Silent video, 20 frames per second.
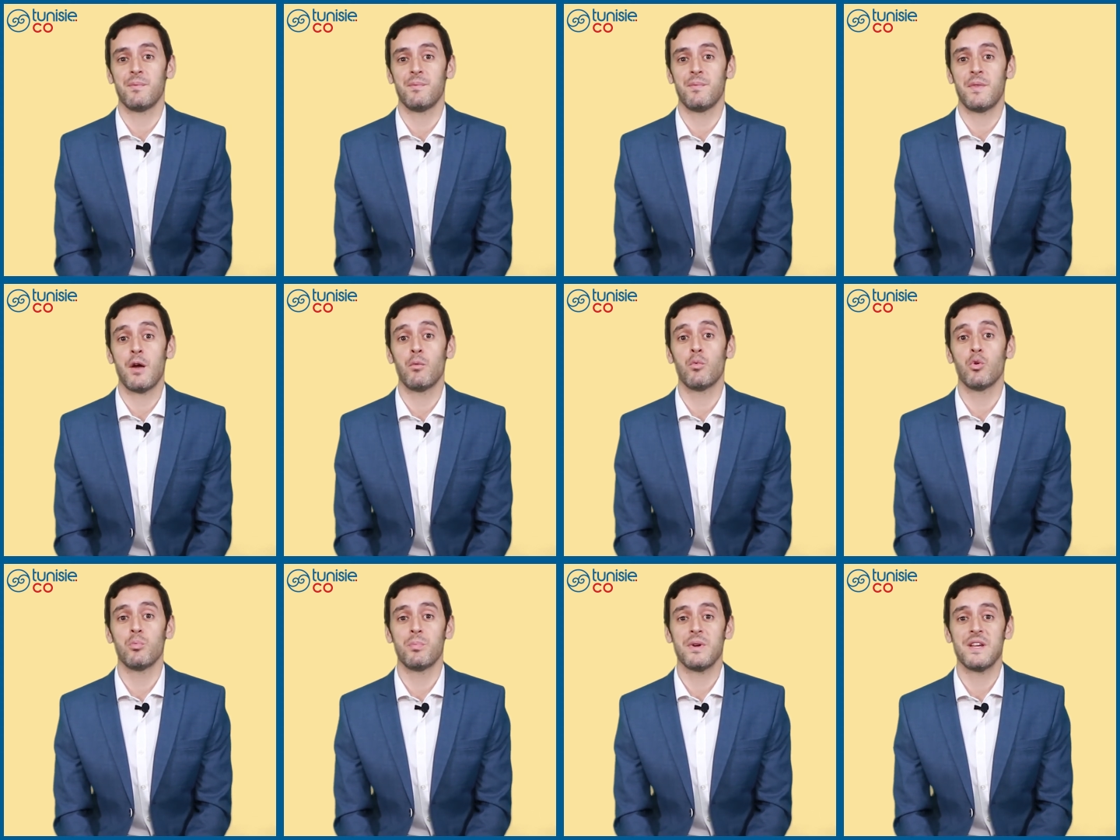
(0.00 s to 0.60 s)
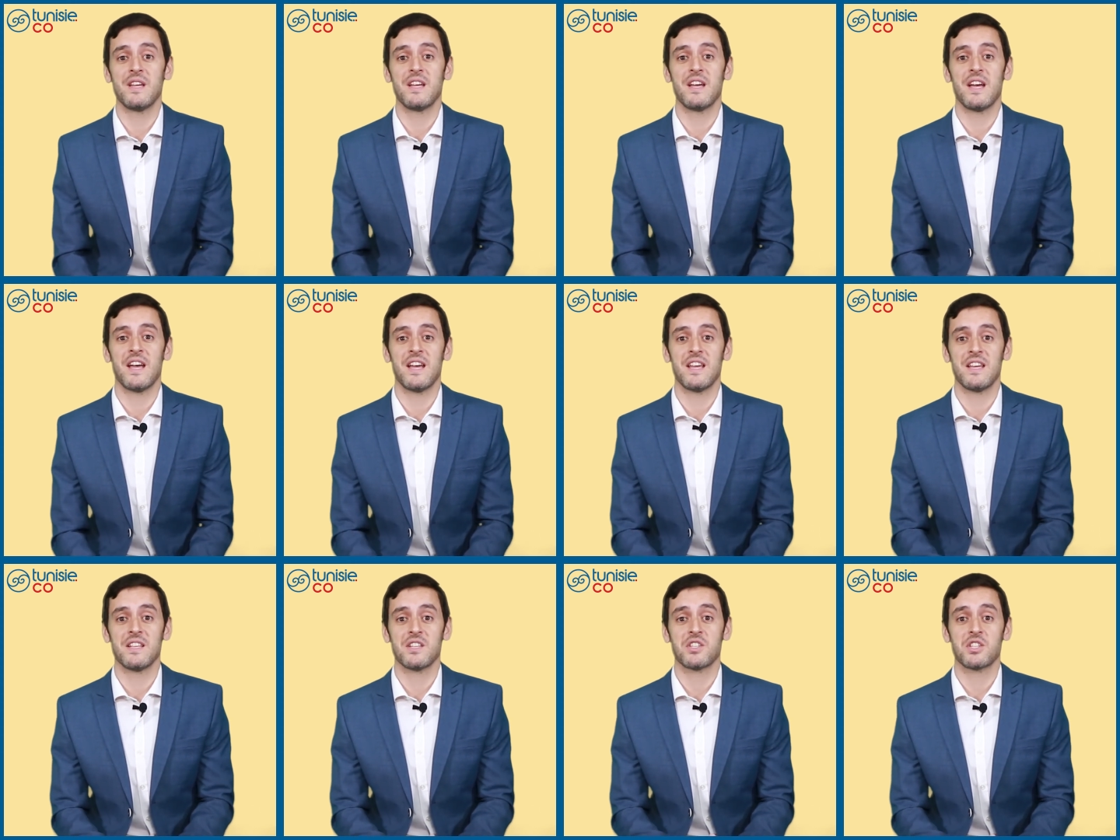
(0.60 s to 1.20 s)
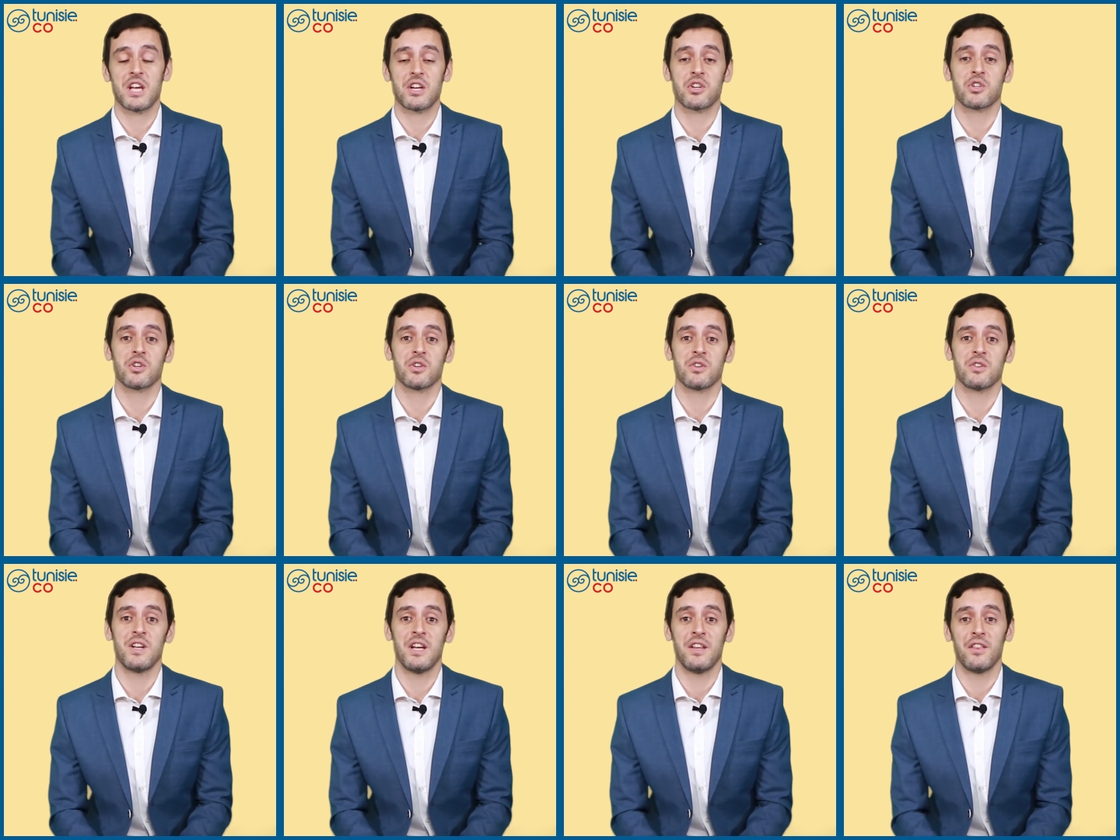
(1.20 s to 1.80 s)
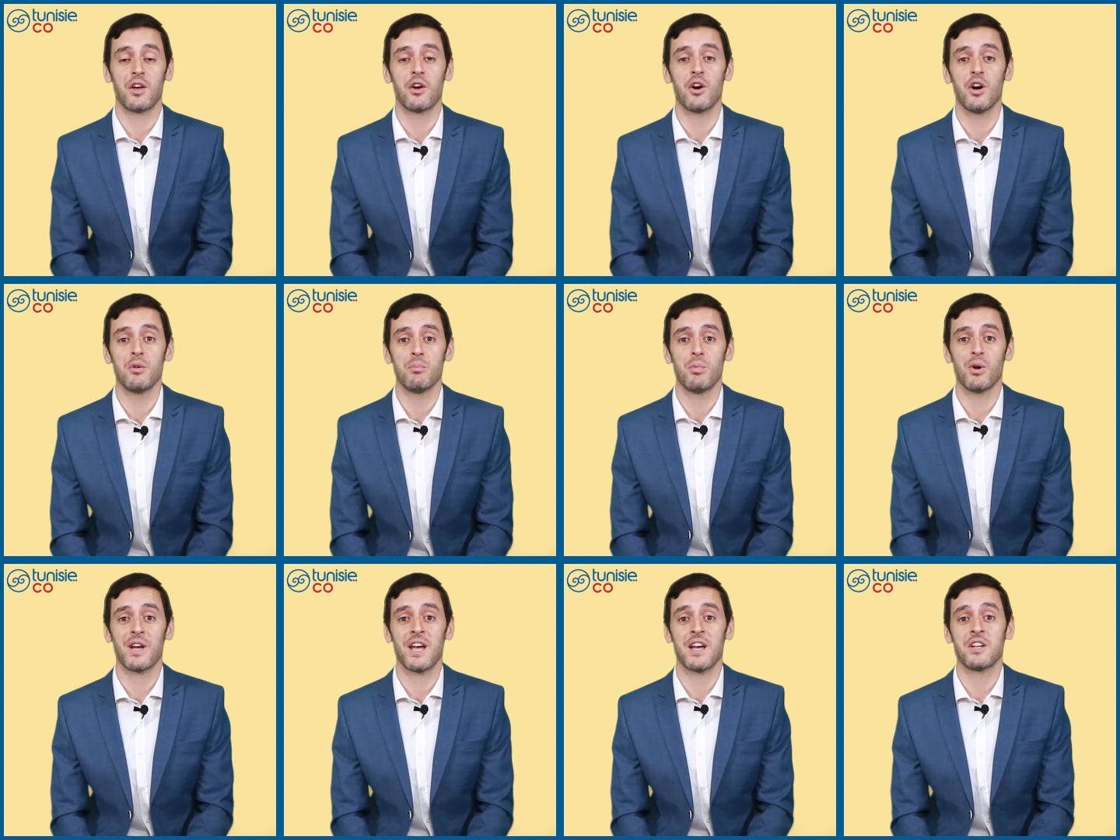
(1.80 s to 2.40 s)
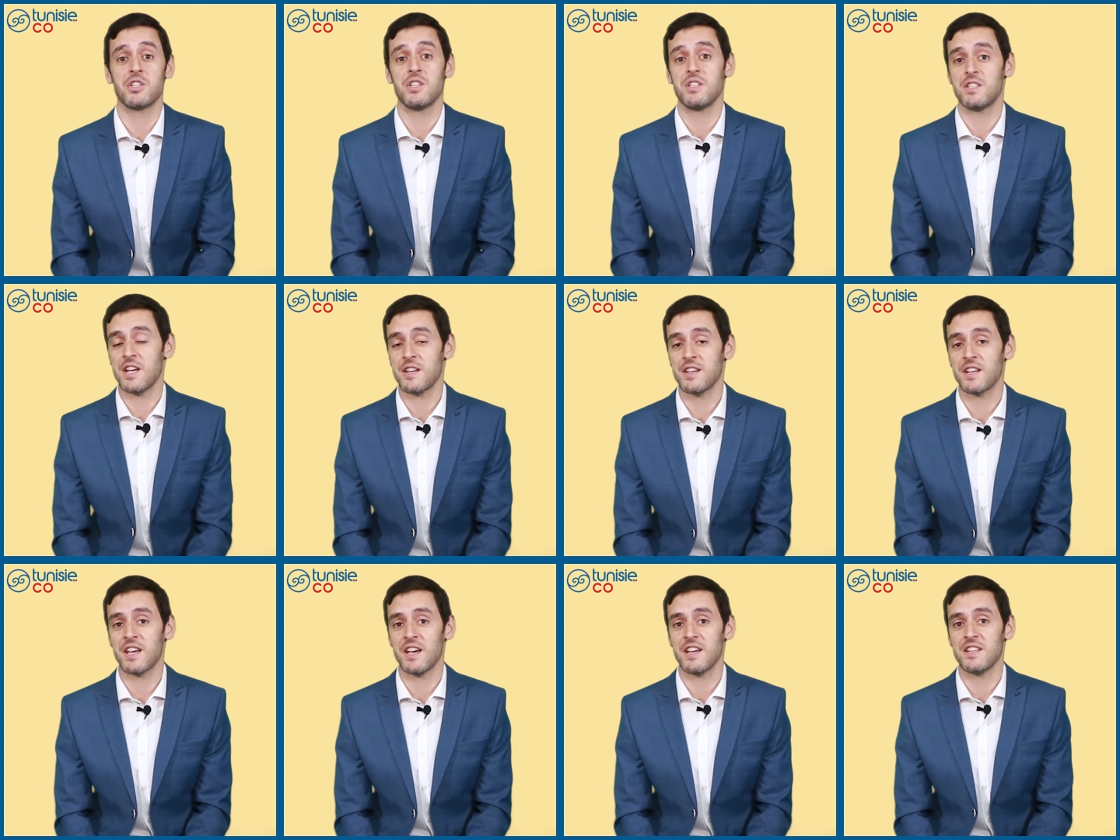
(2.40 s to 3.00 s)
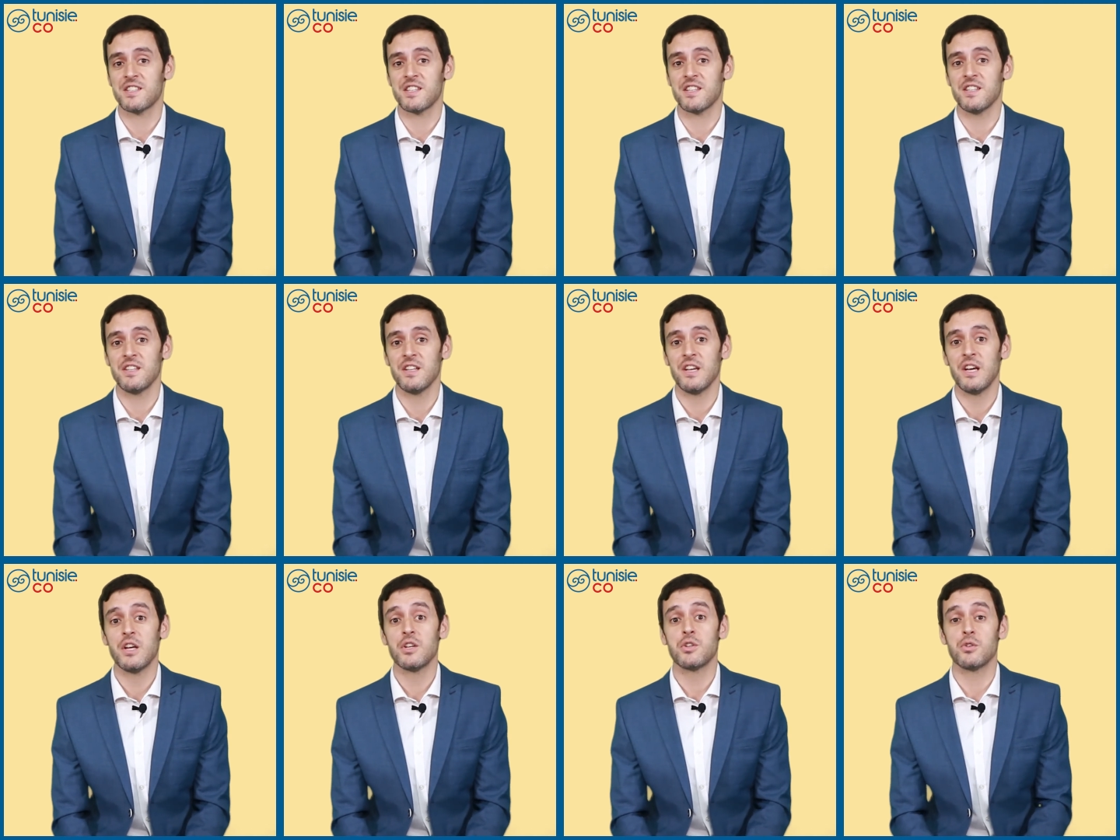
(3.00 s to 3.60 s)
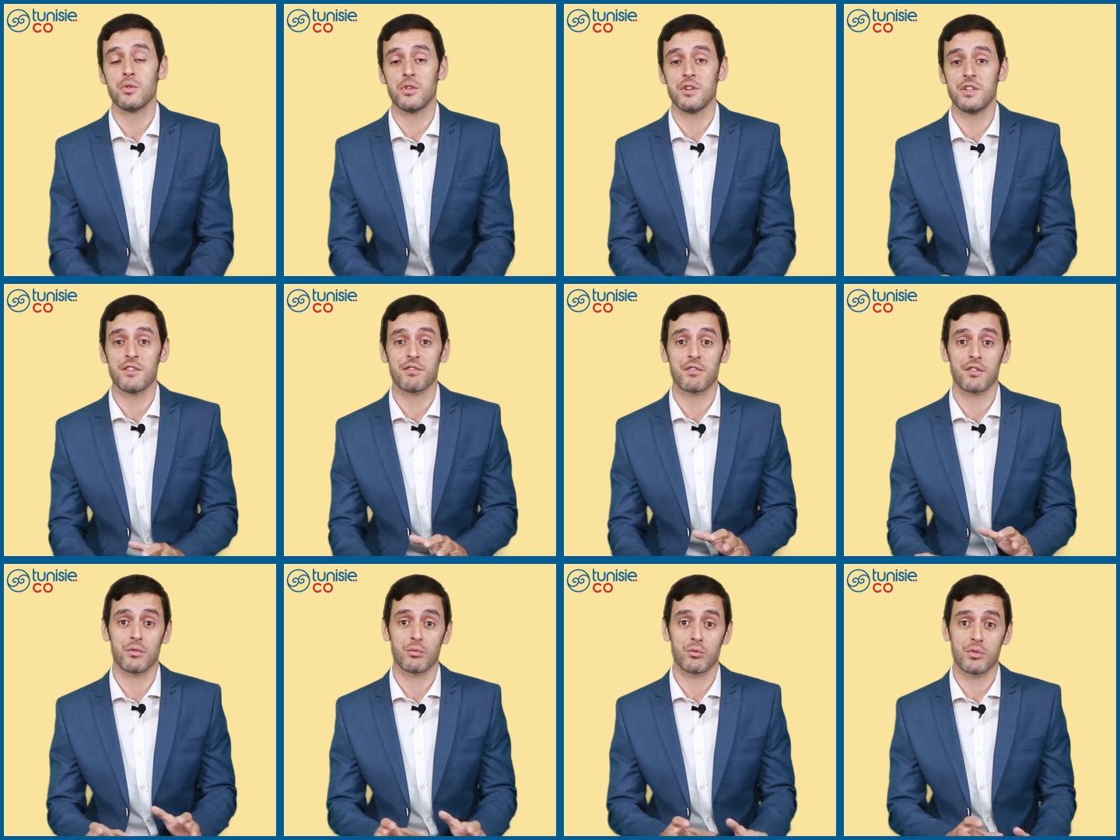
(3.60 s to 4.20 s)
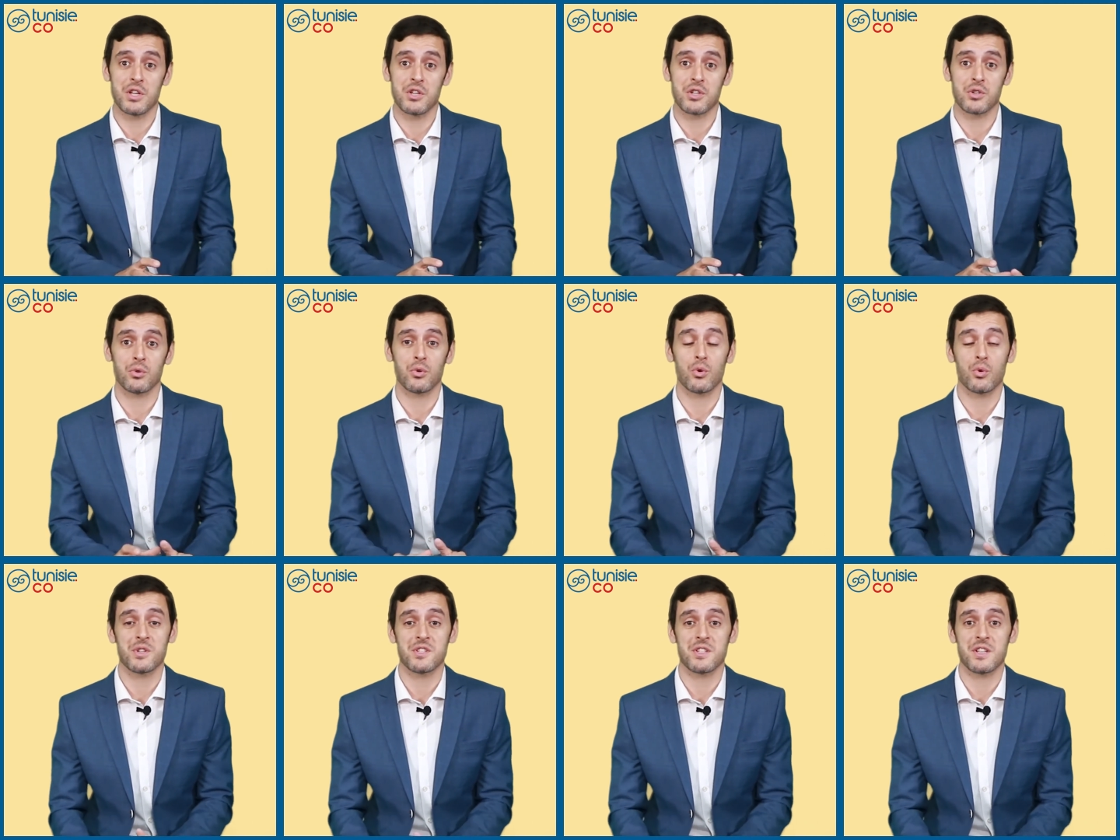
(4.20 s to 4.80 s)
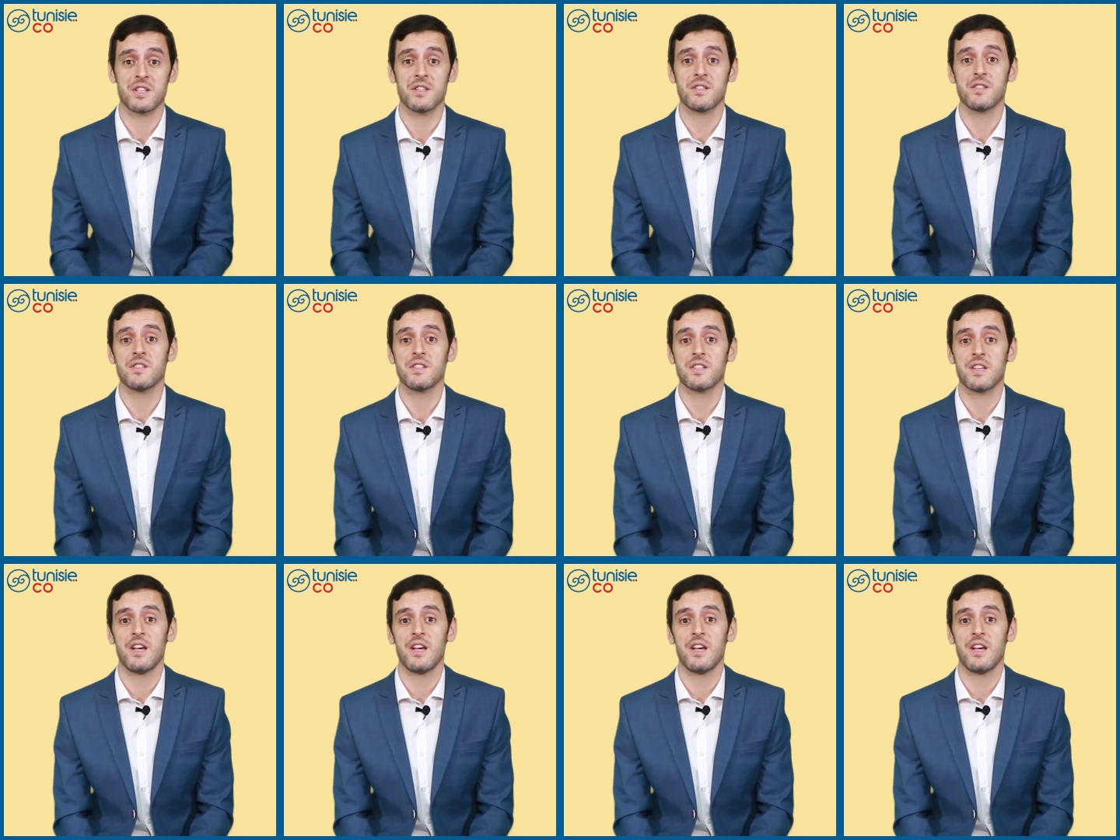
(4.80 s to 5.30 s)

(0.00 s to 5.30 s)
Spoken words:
There will be a section in the guidebook actually dedicated to the different regional cuisines